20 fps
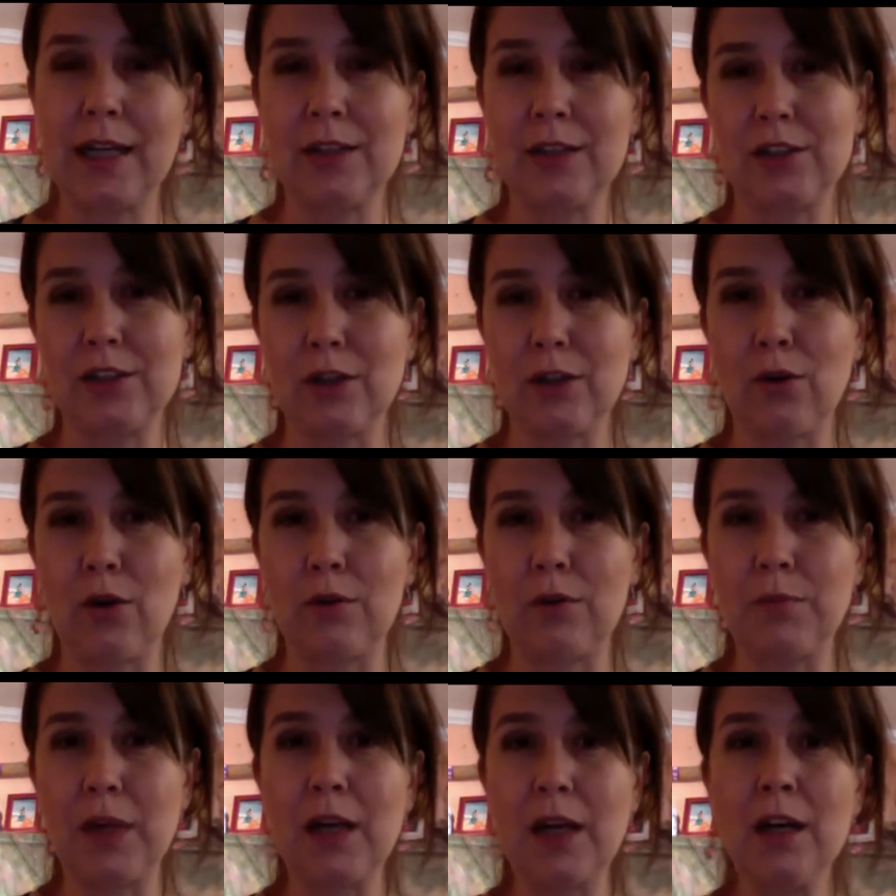she
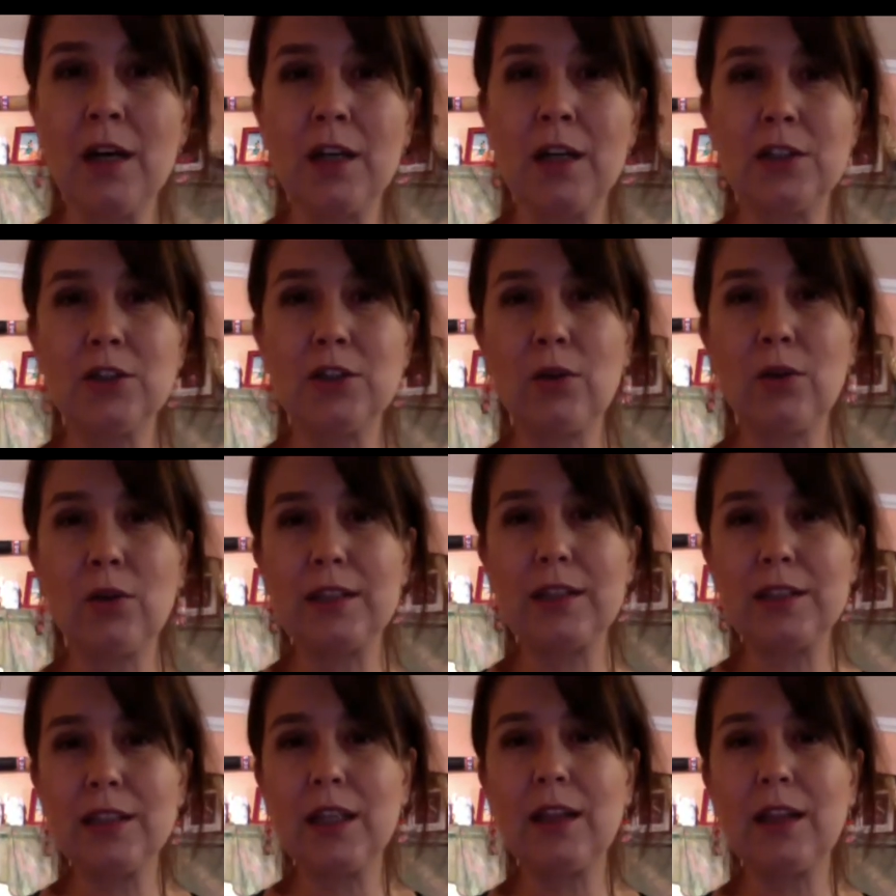called me. So
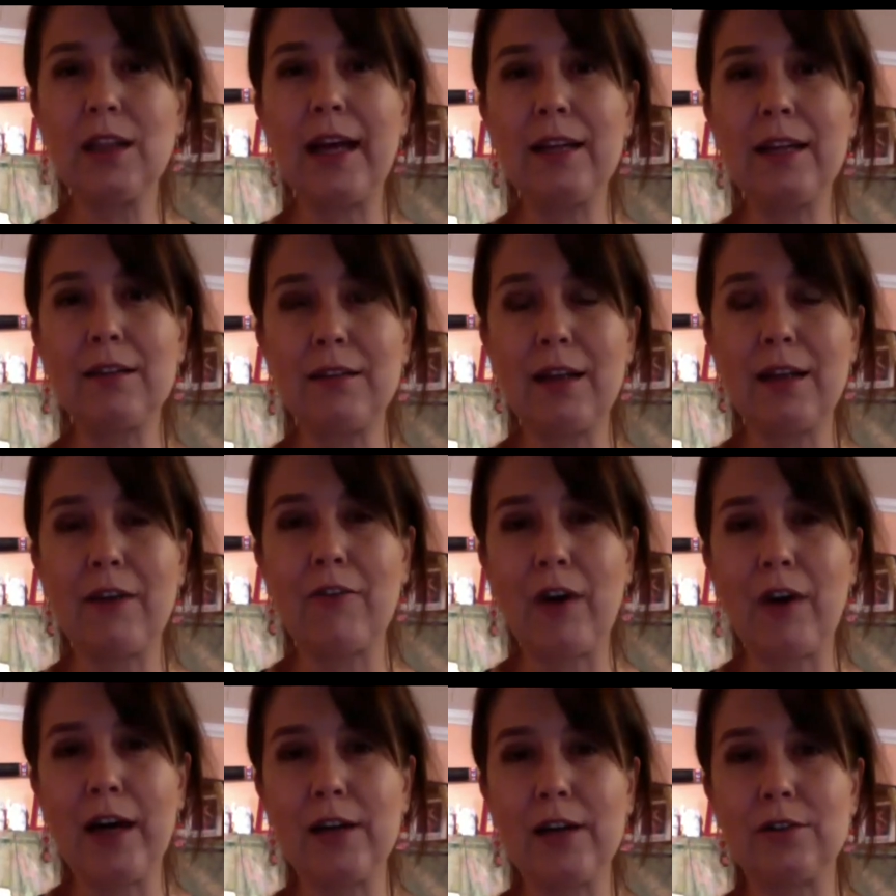she let the
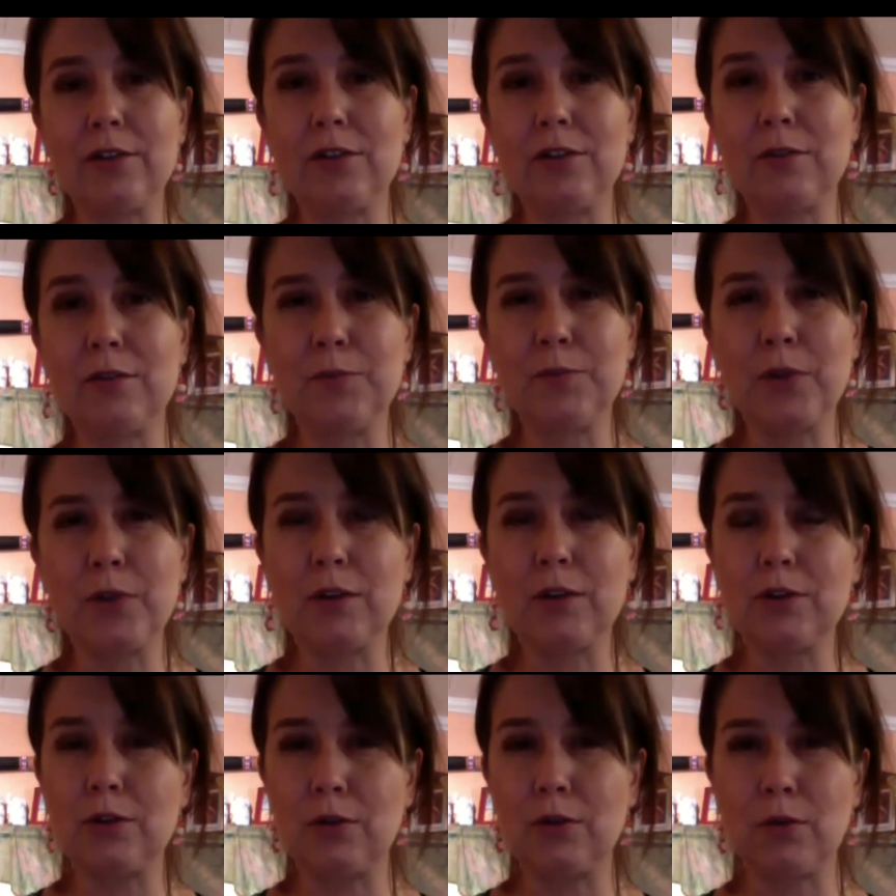virus
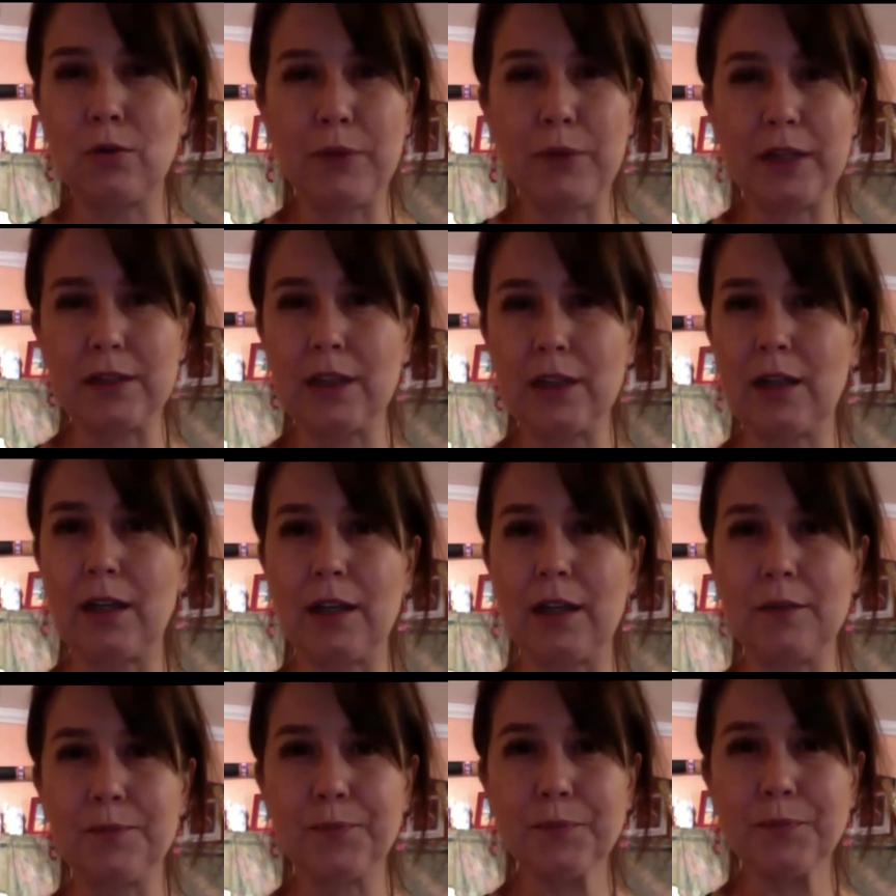do
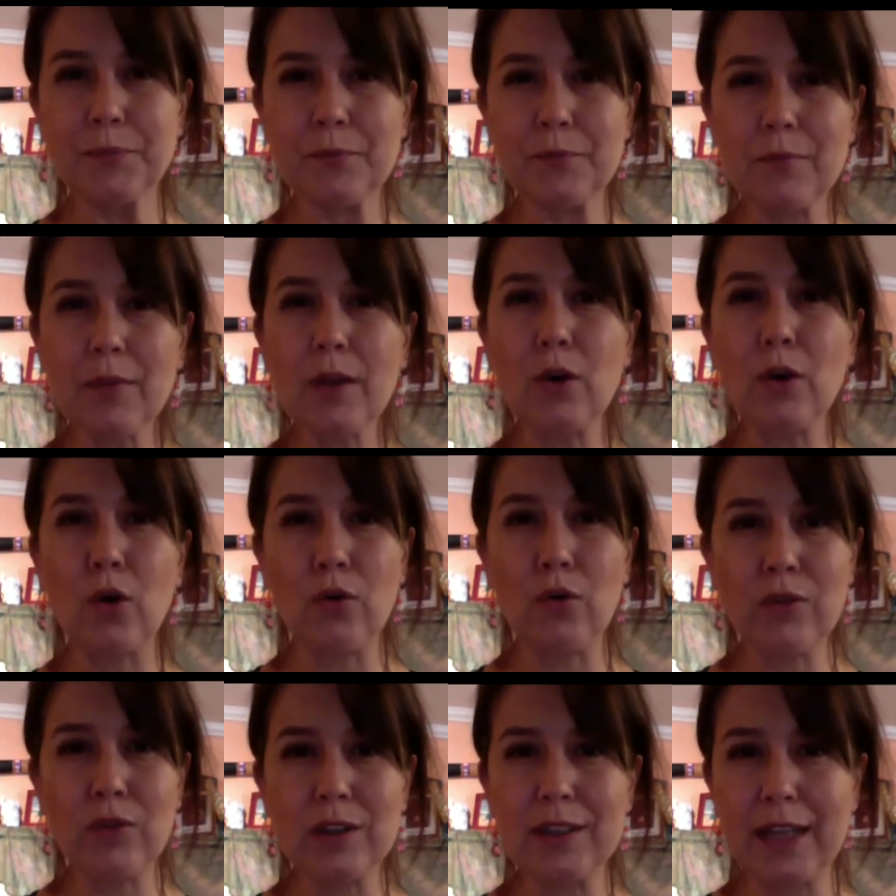basically
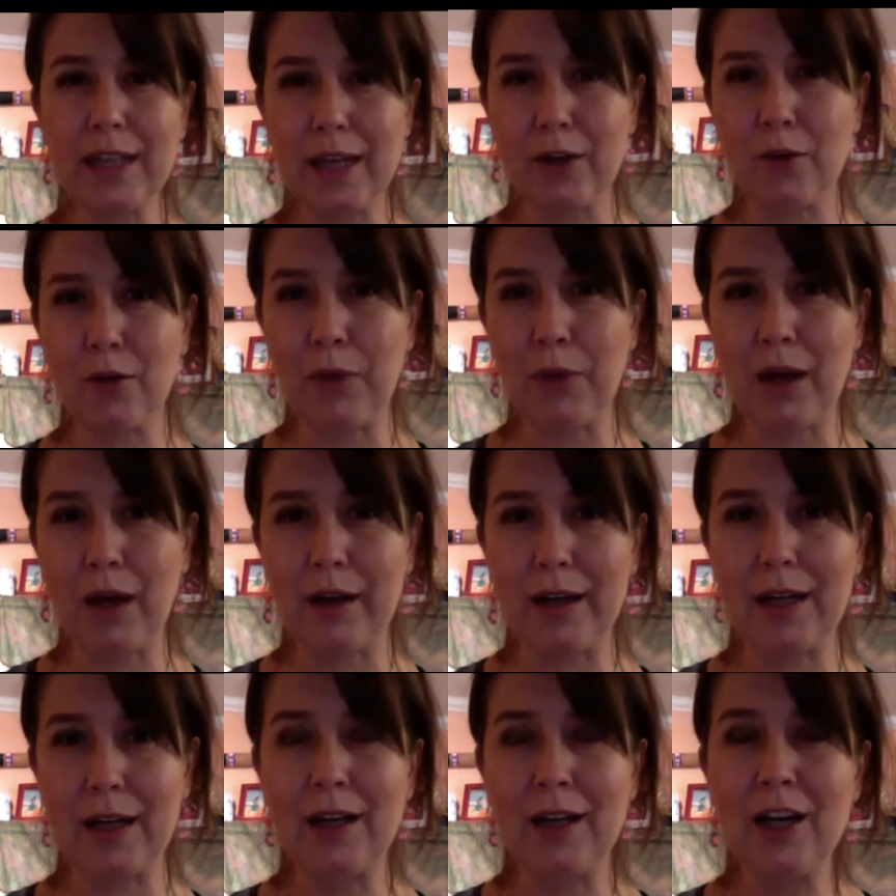overtake her
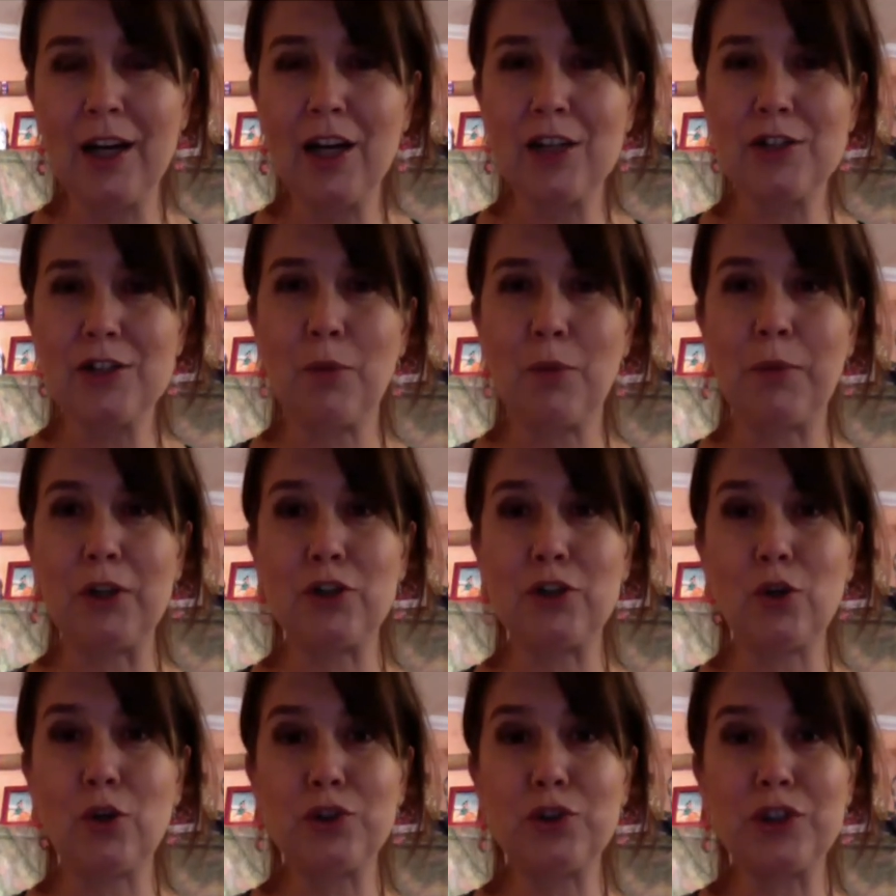body. So,
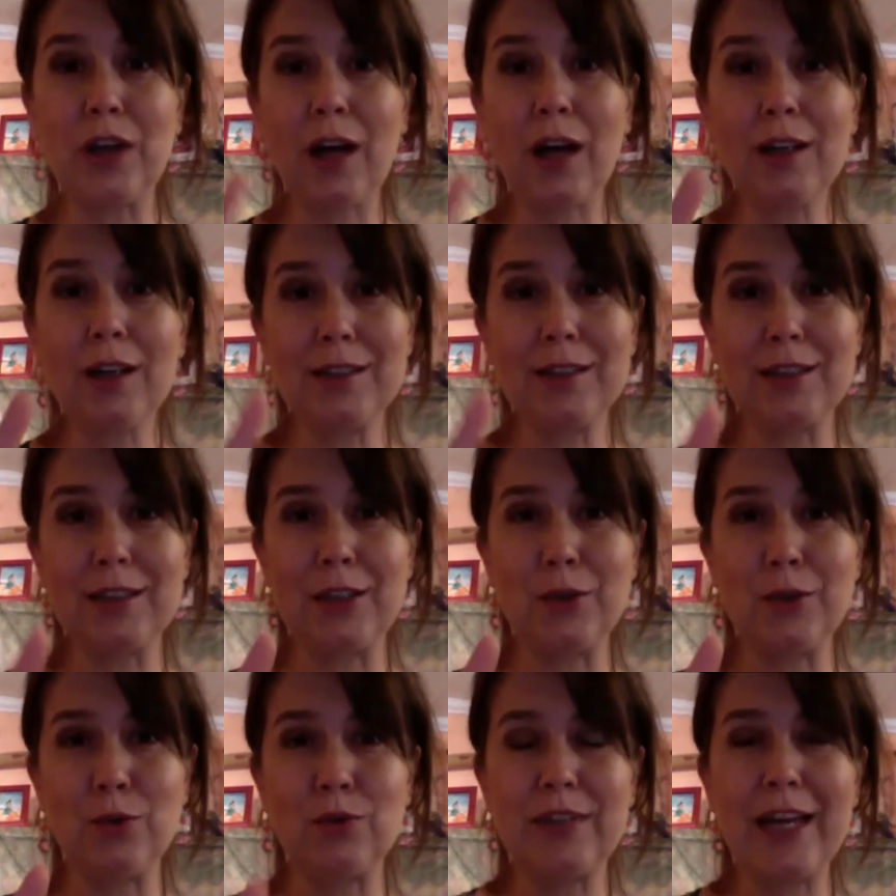but those other
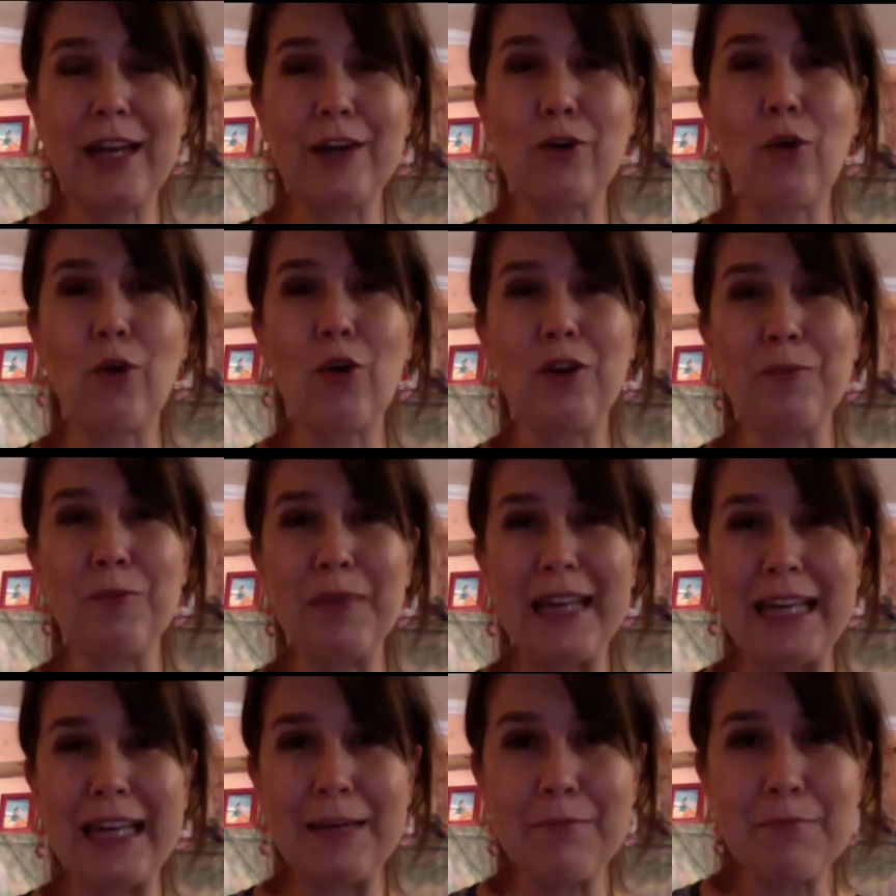2, they called
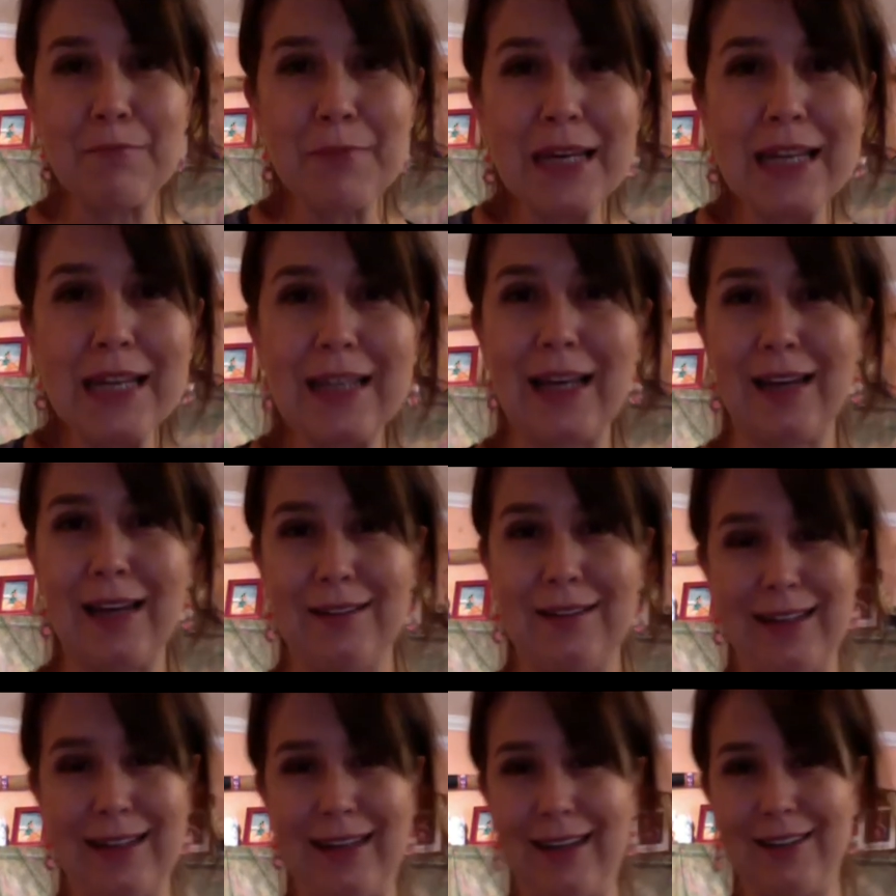me
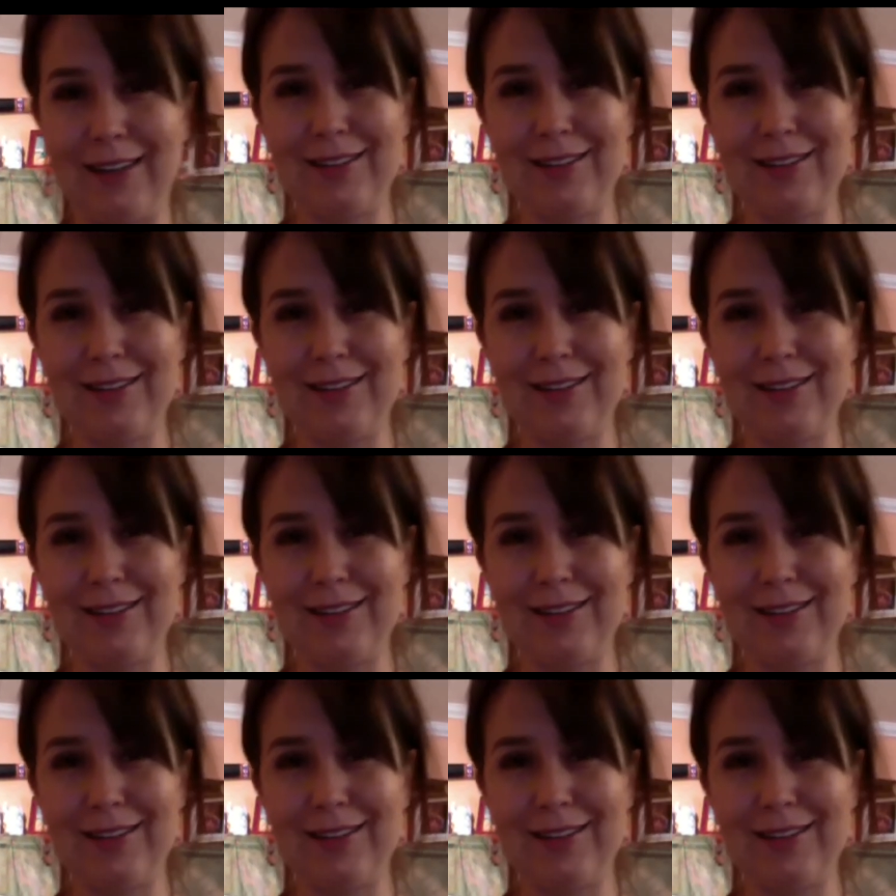immediately,